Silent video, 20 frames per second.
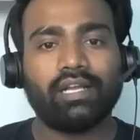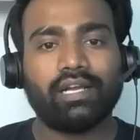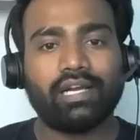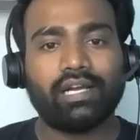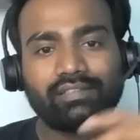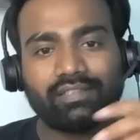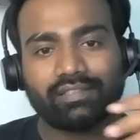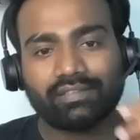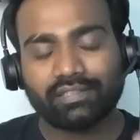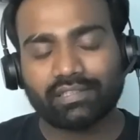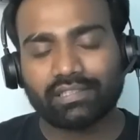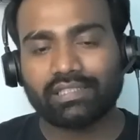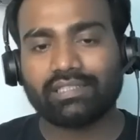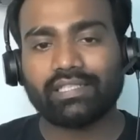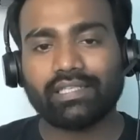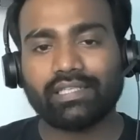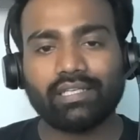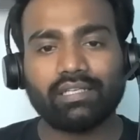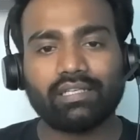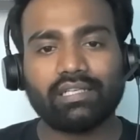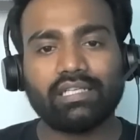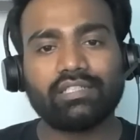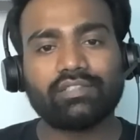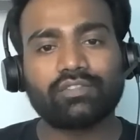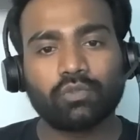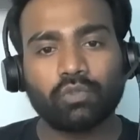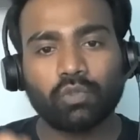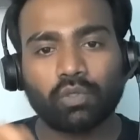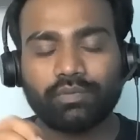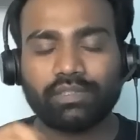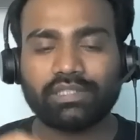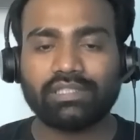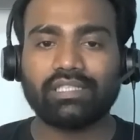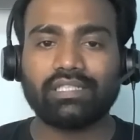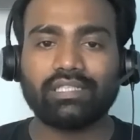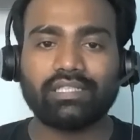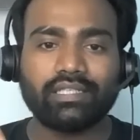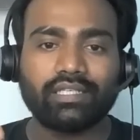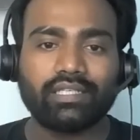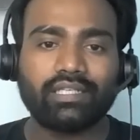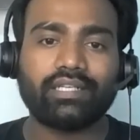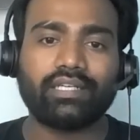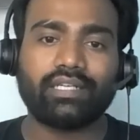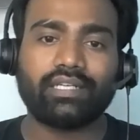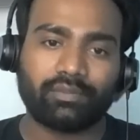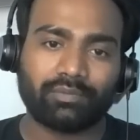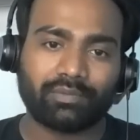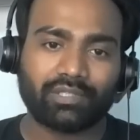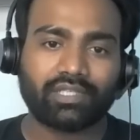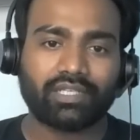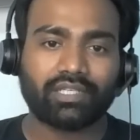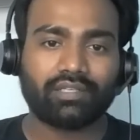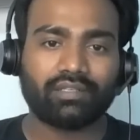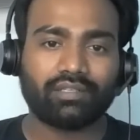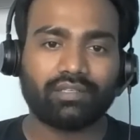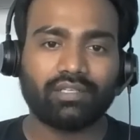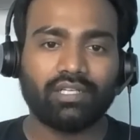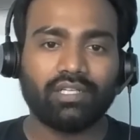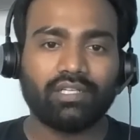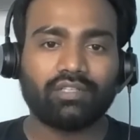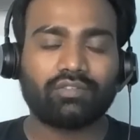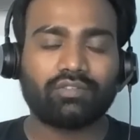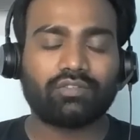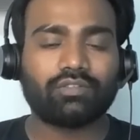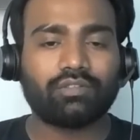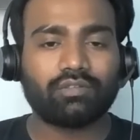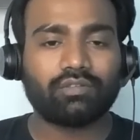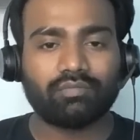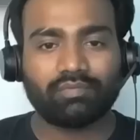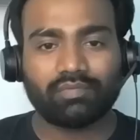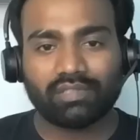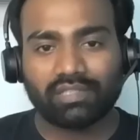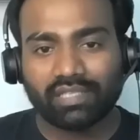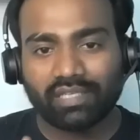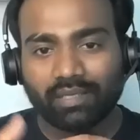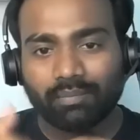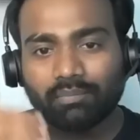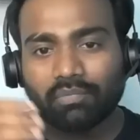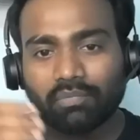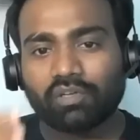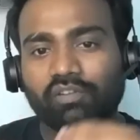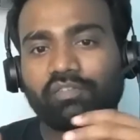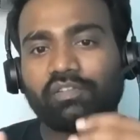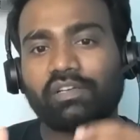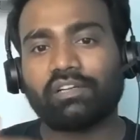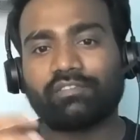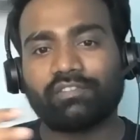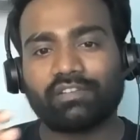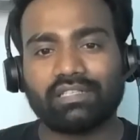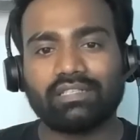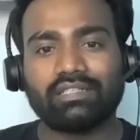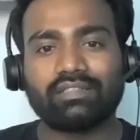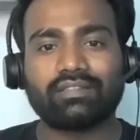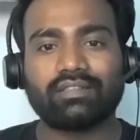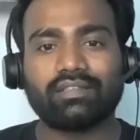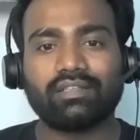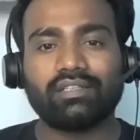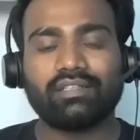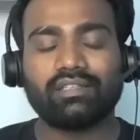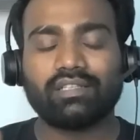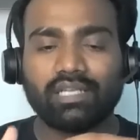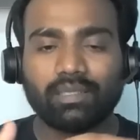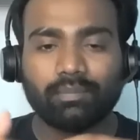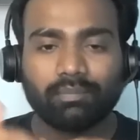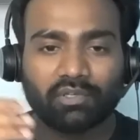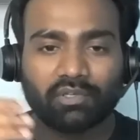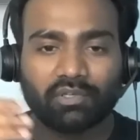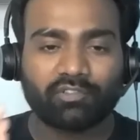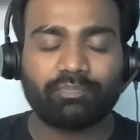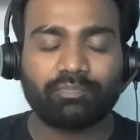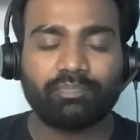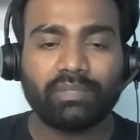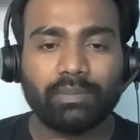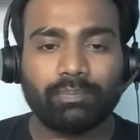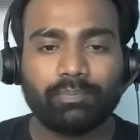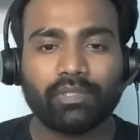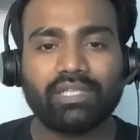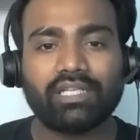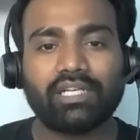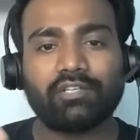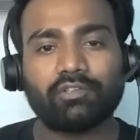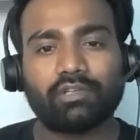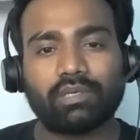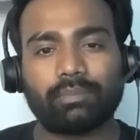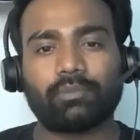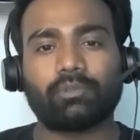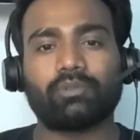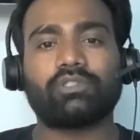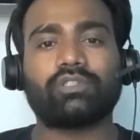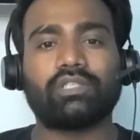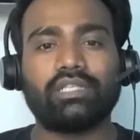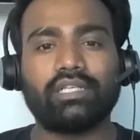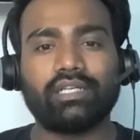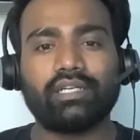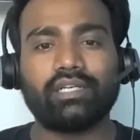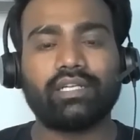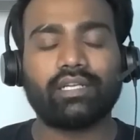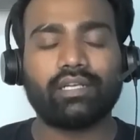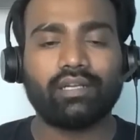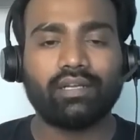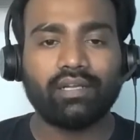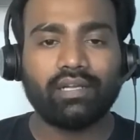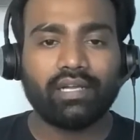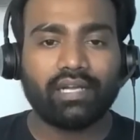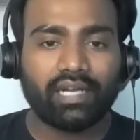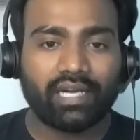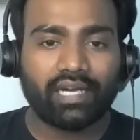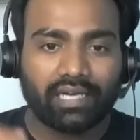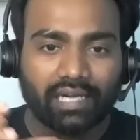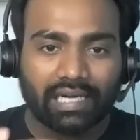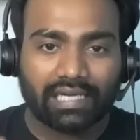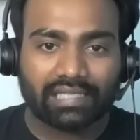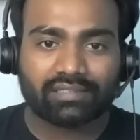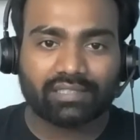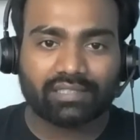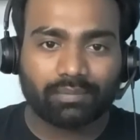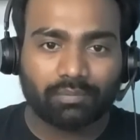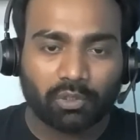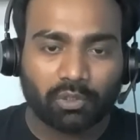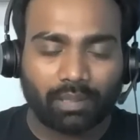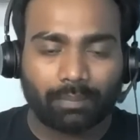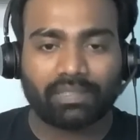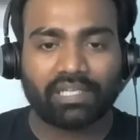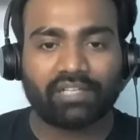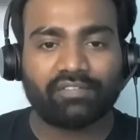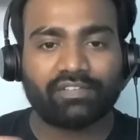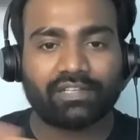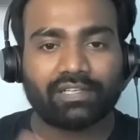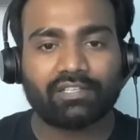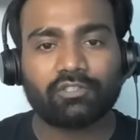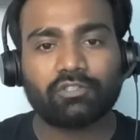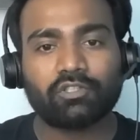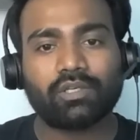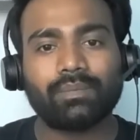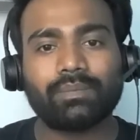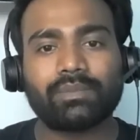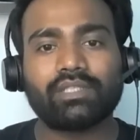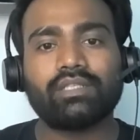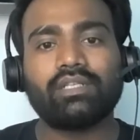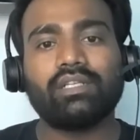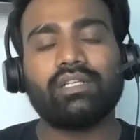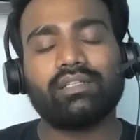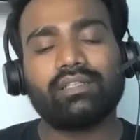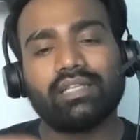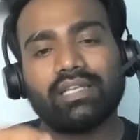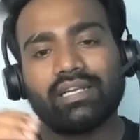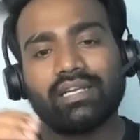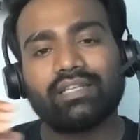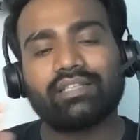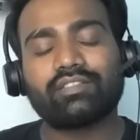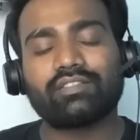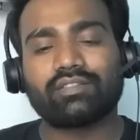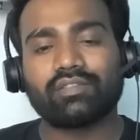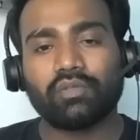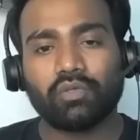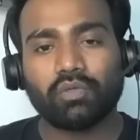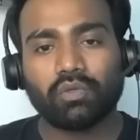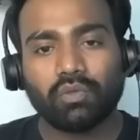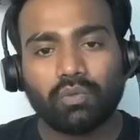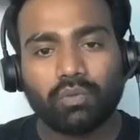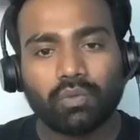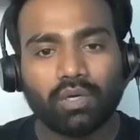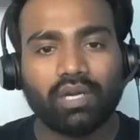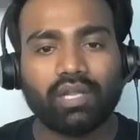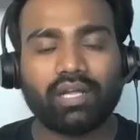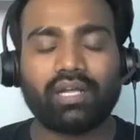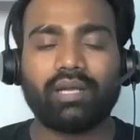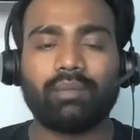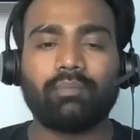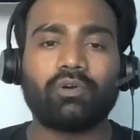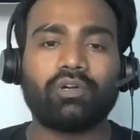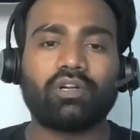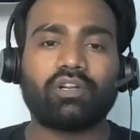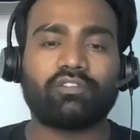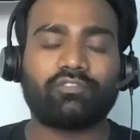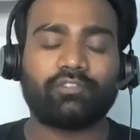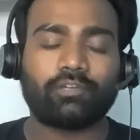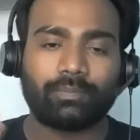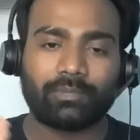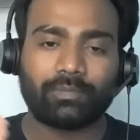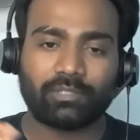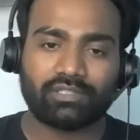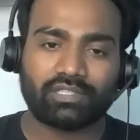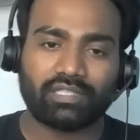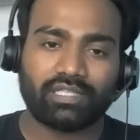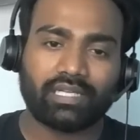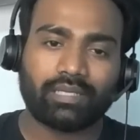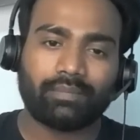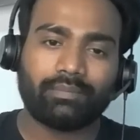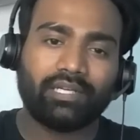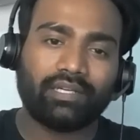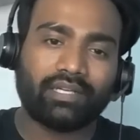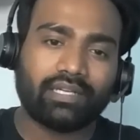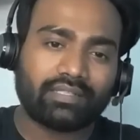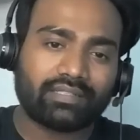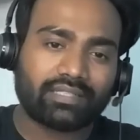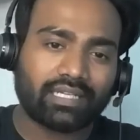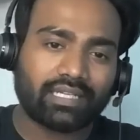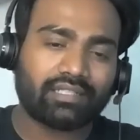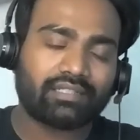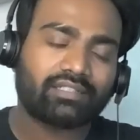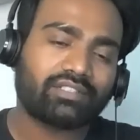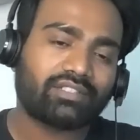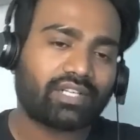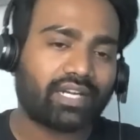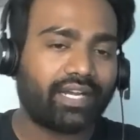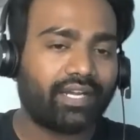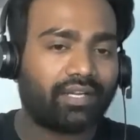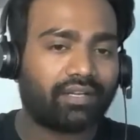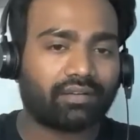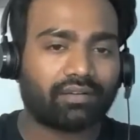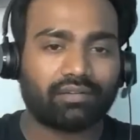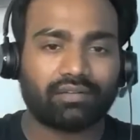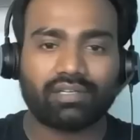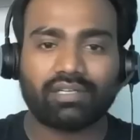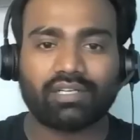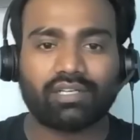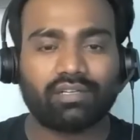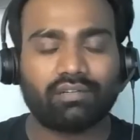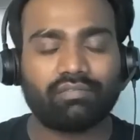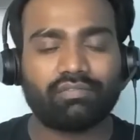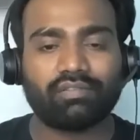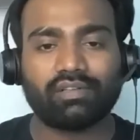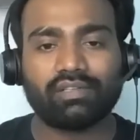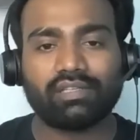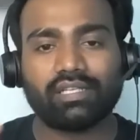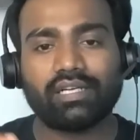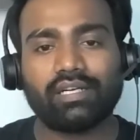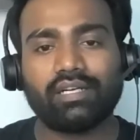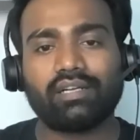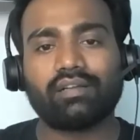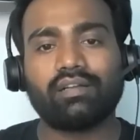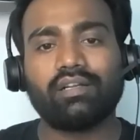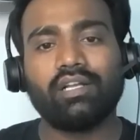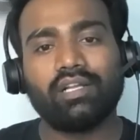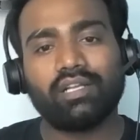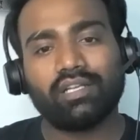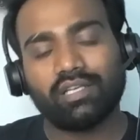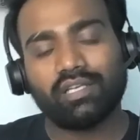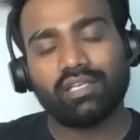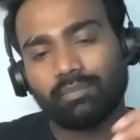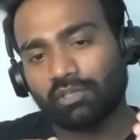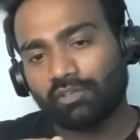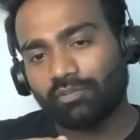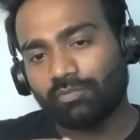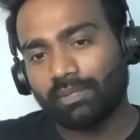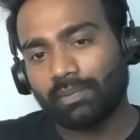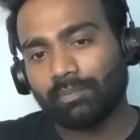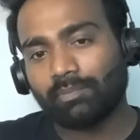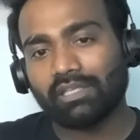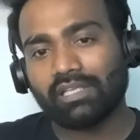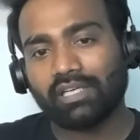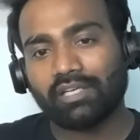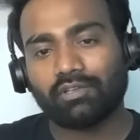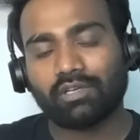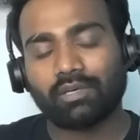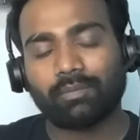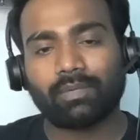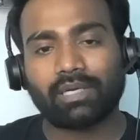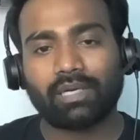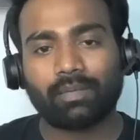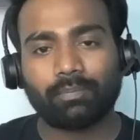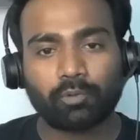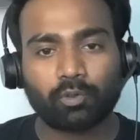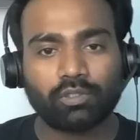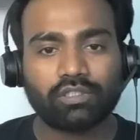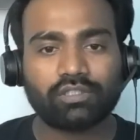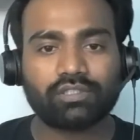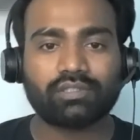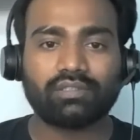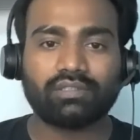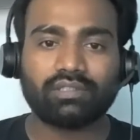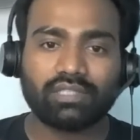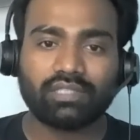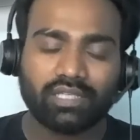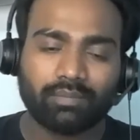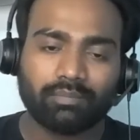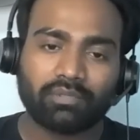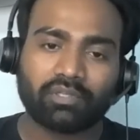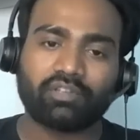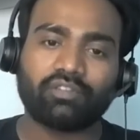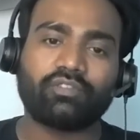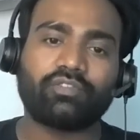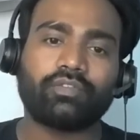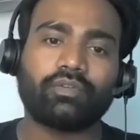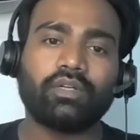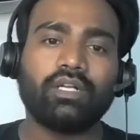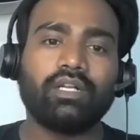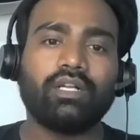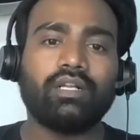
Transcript: And the third thing is go with the LinkedIn networking. So the number of referrals, the number of people that you approach on LinkedIn and ask them to apply for the jobs, there is good amount of opportunity. I mean, it's a straight curve, that number of people that you approach, the number of